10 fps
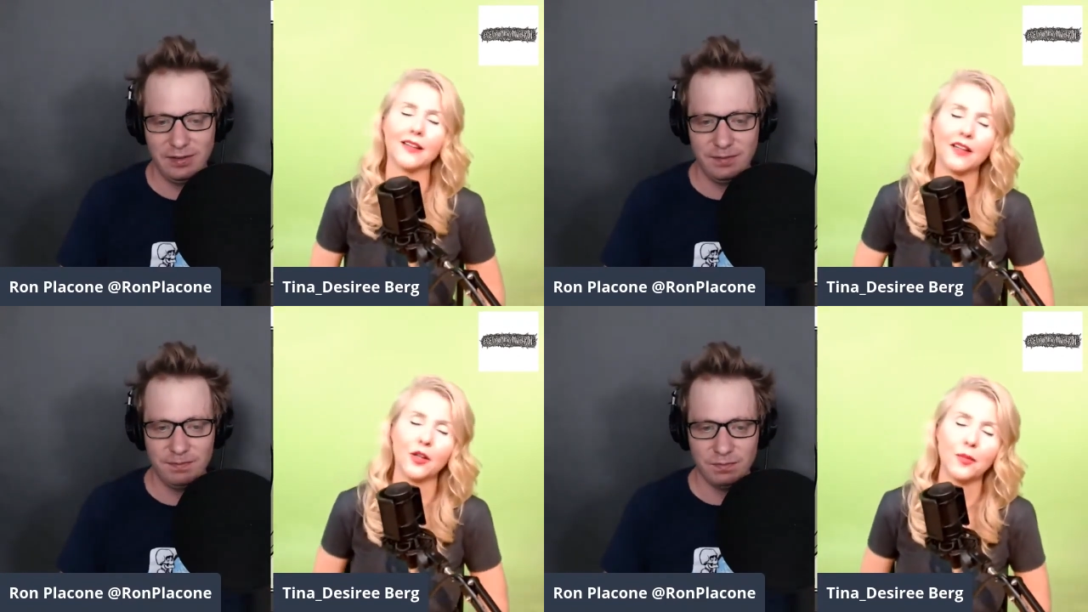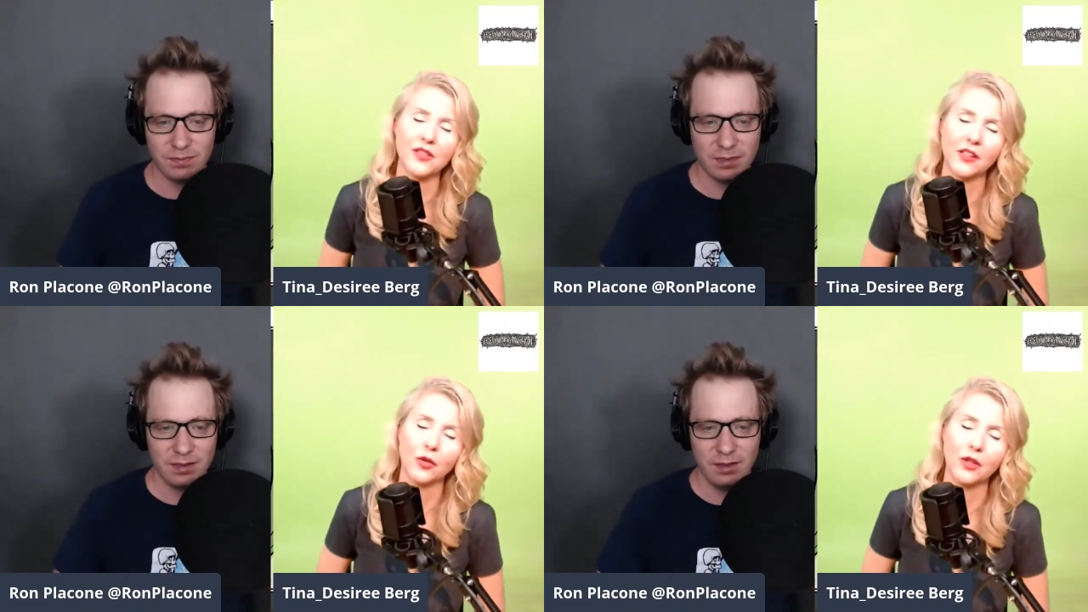Speaker 1: Yeah,
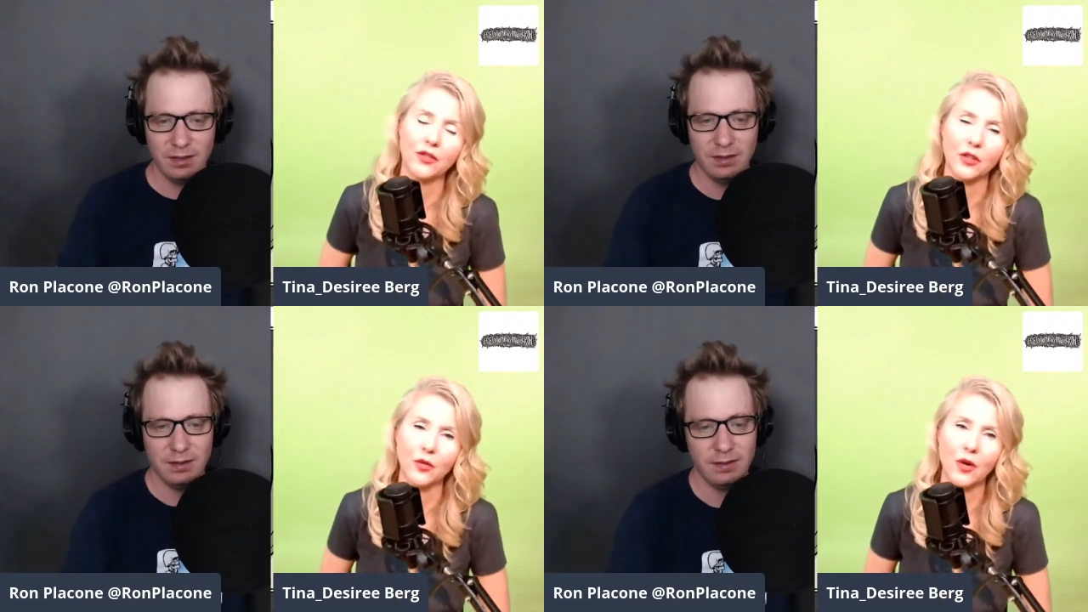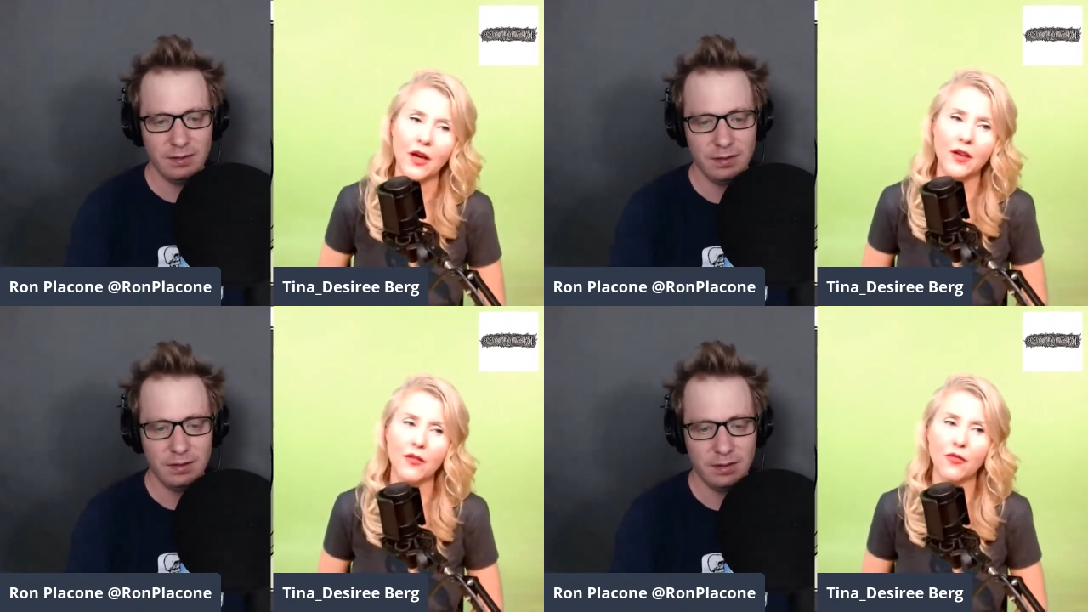100% agree with
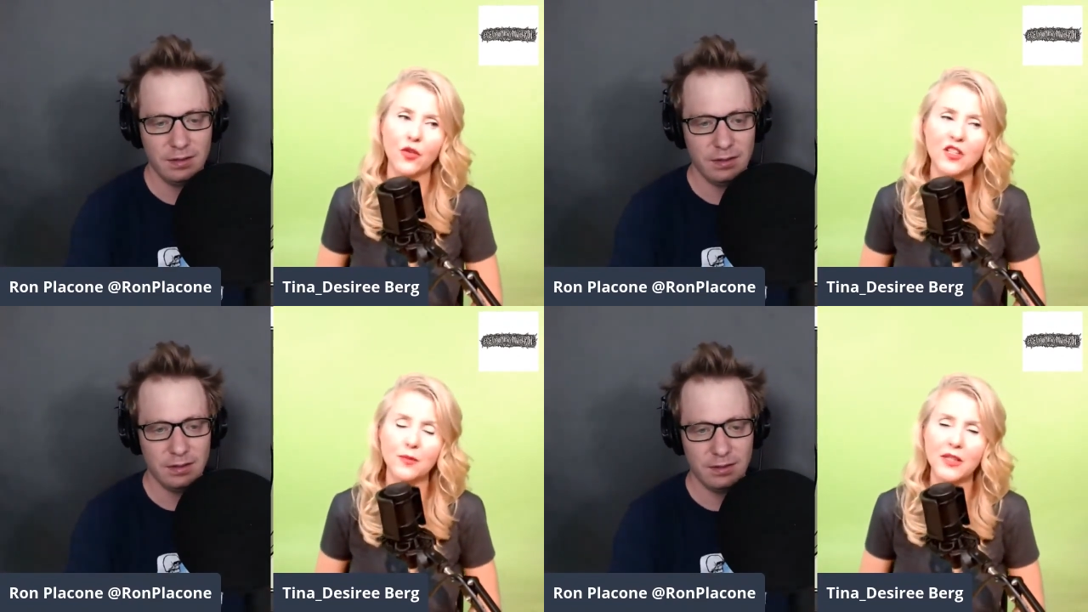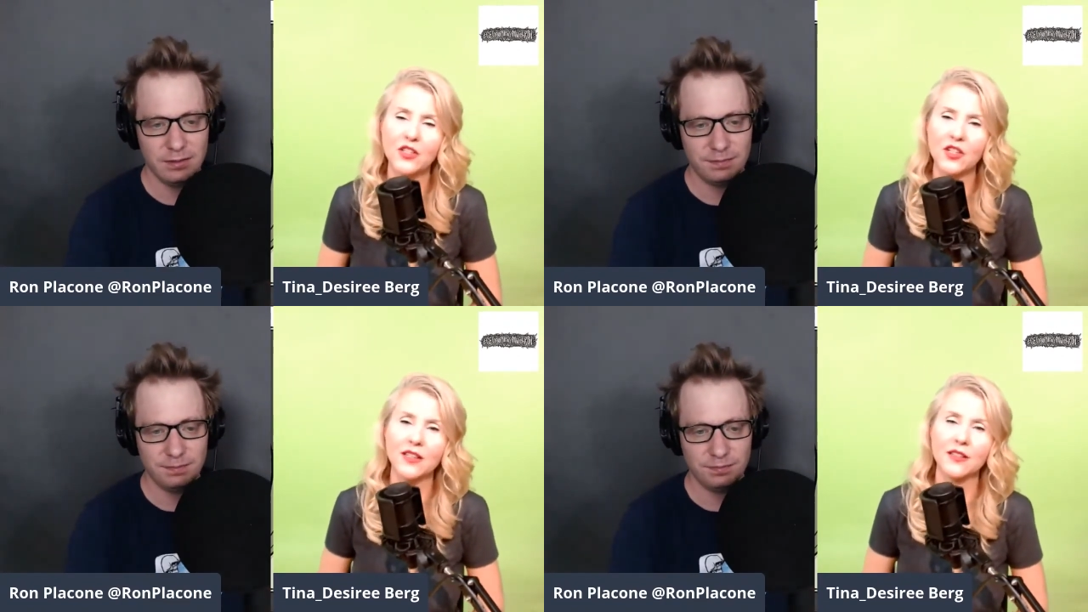you.
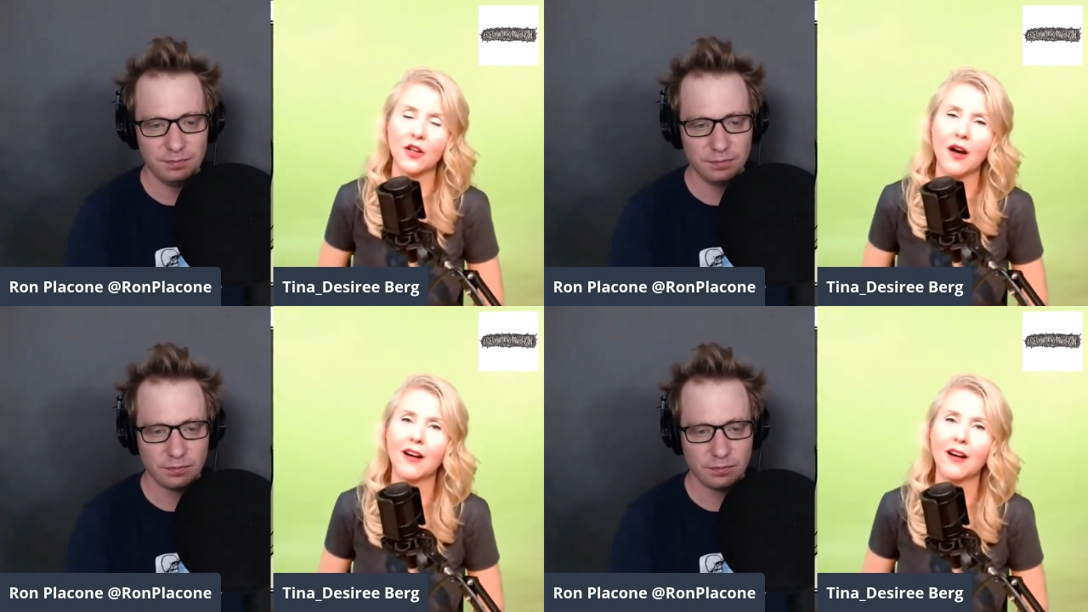Free speech is